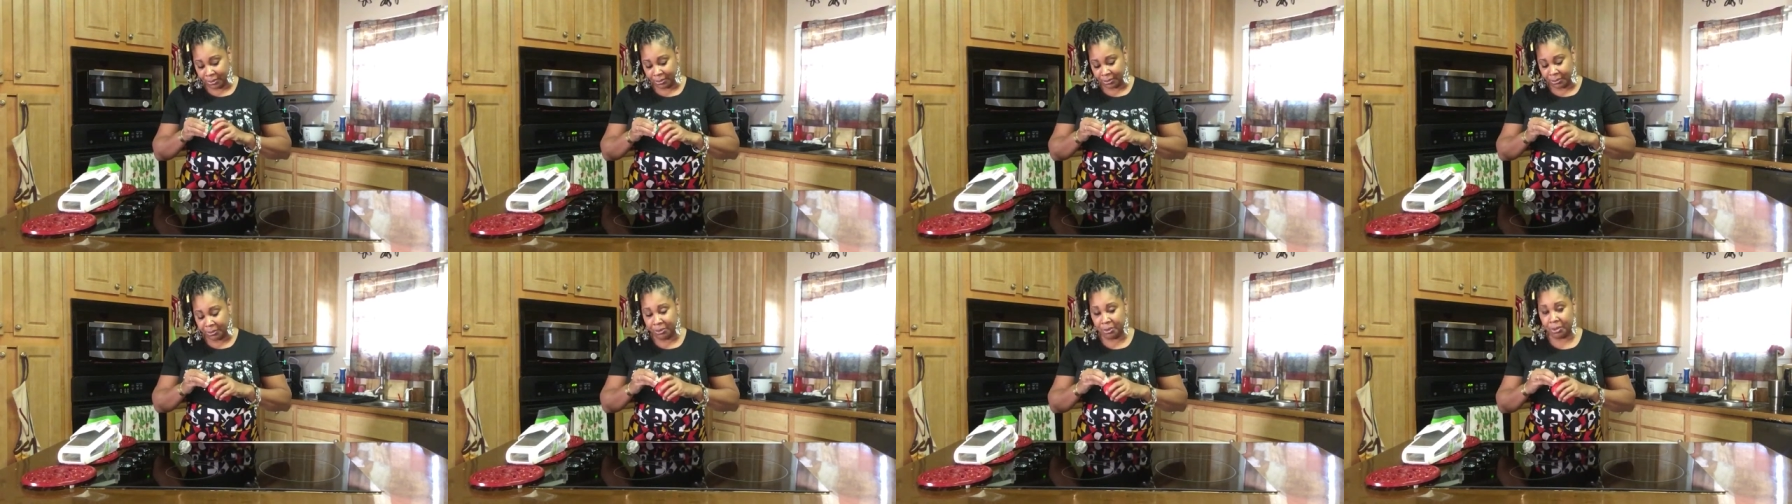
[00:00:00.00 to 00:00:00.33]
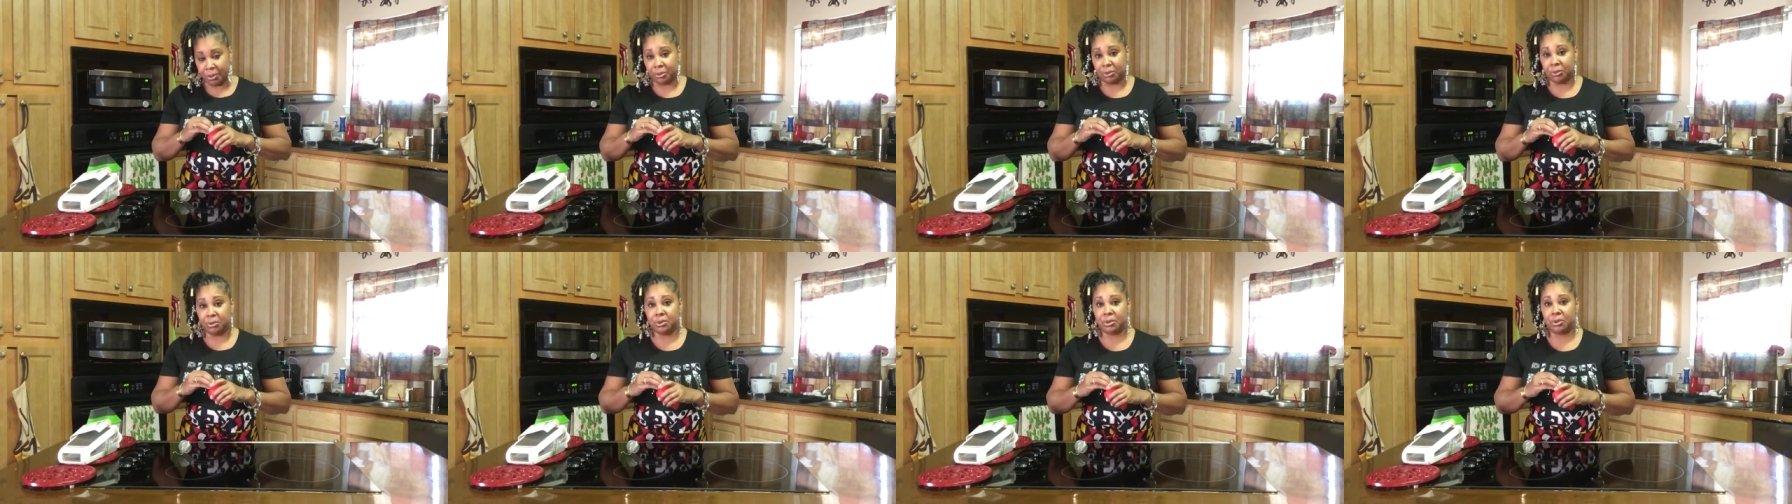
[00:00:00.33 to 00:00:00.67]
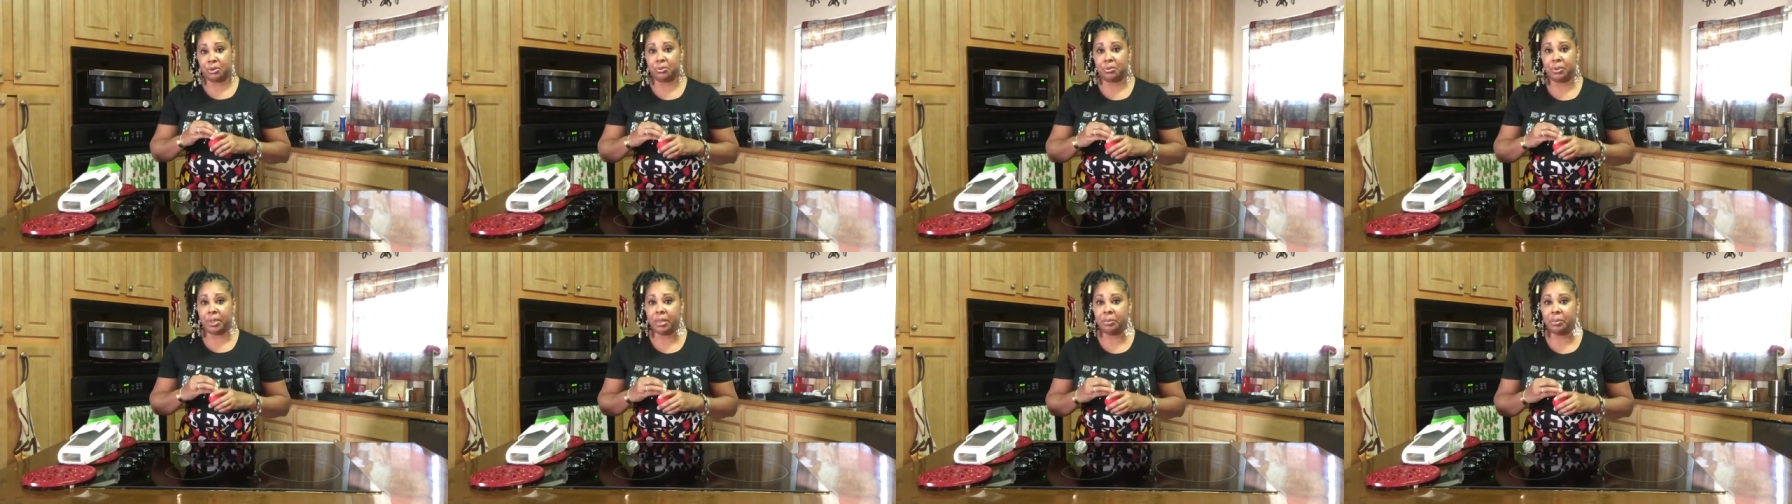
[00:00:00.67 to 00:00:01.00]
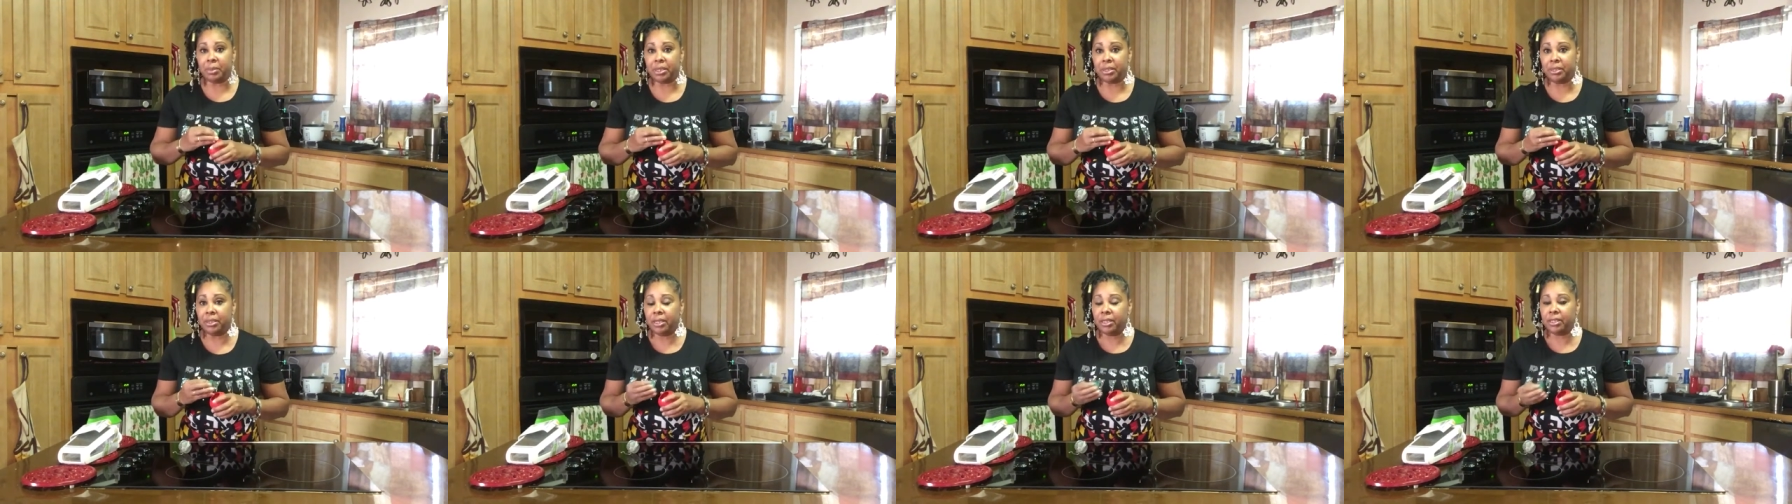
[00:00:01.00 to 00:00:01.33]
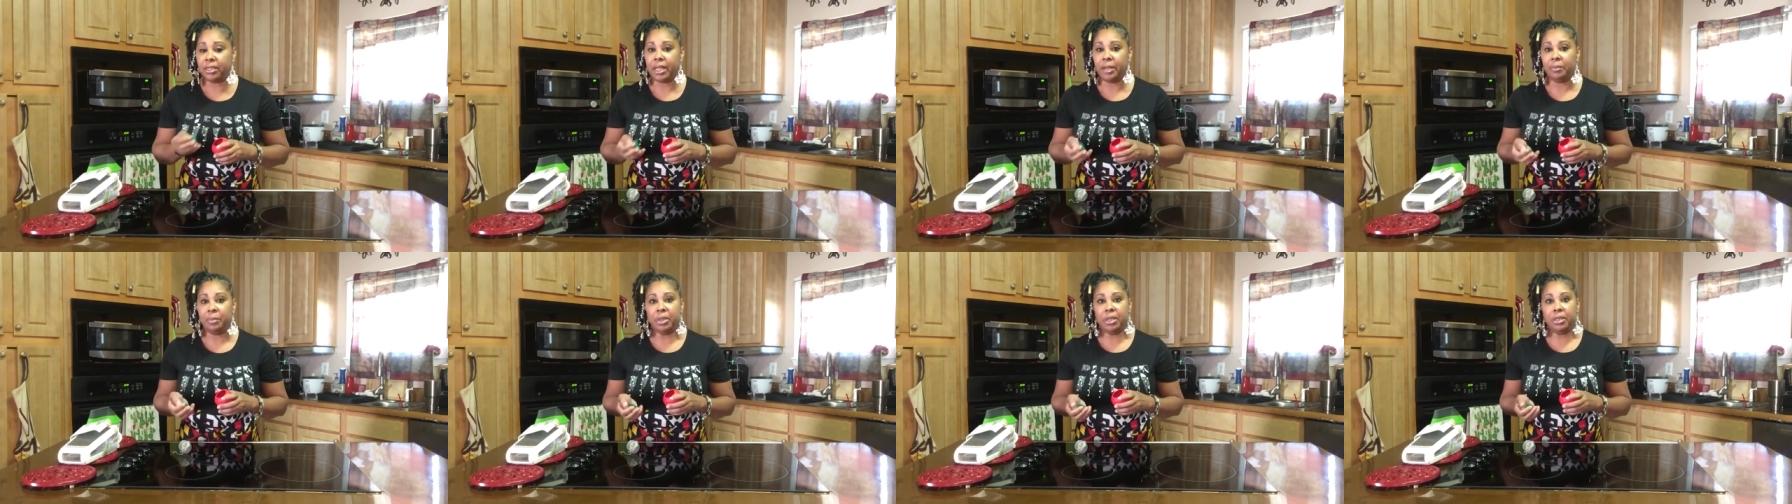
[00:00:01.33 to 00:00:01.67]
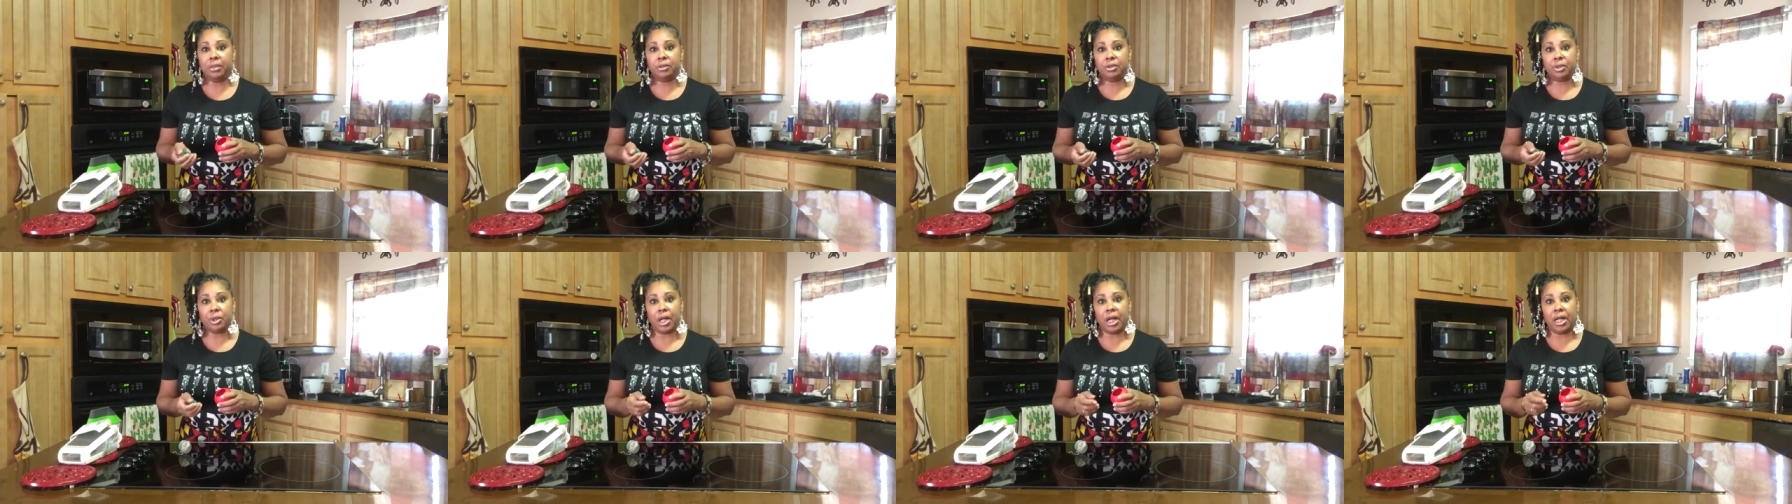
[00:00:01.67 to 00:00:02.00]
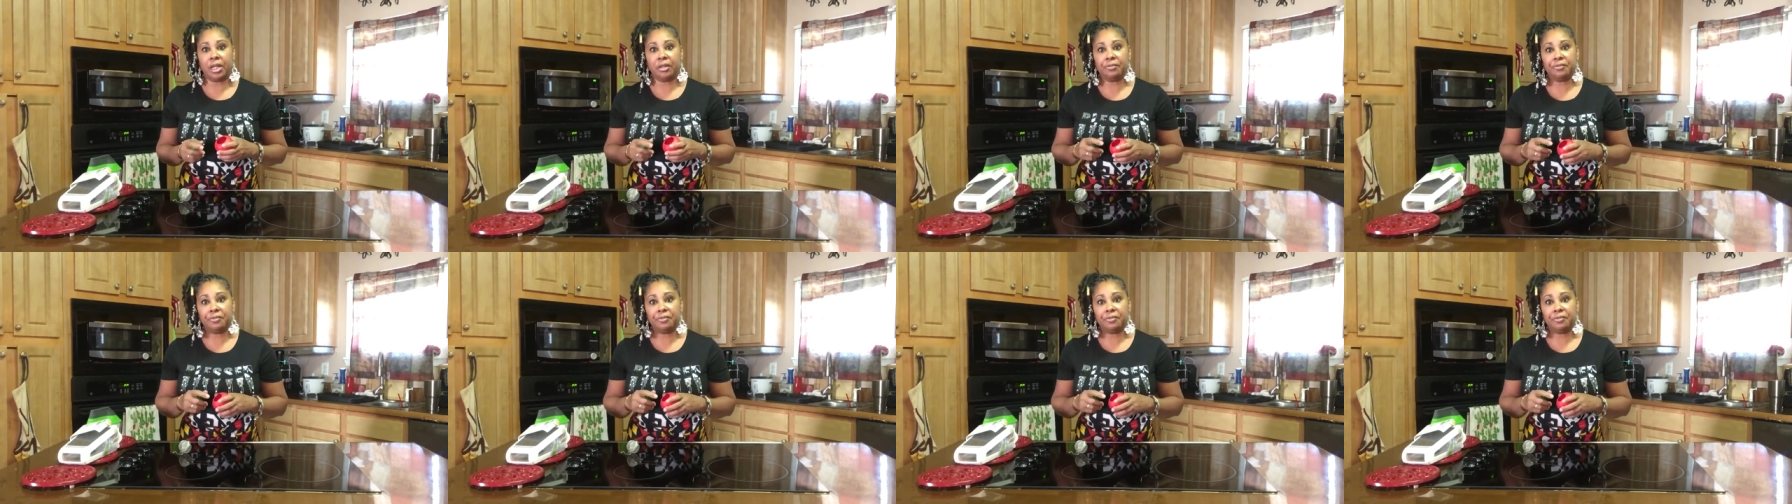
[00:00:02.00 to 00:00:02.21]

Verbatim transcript: you know YouTube they be they be trying to